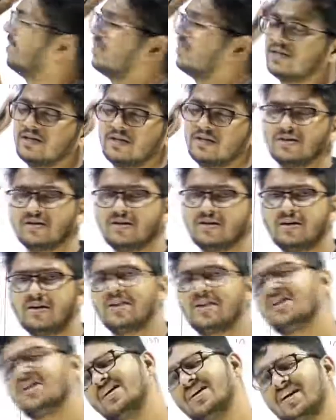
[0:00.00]
method.
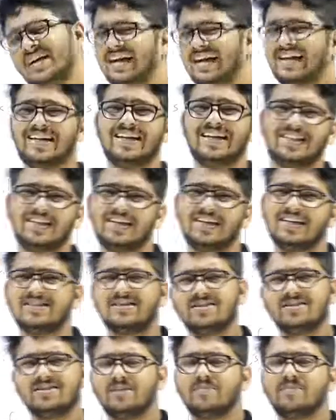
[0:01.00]
Anything is
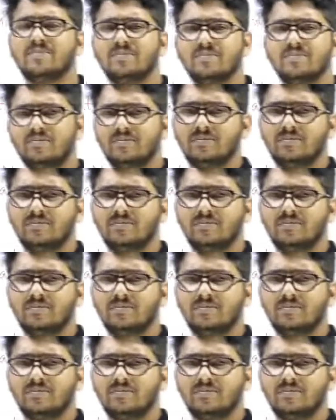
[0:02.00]
the same.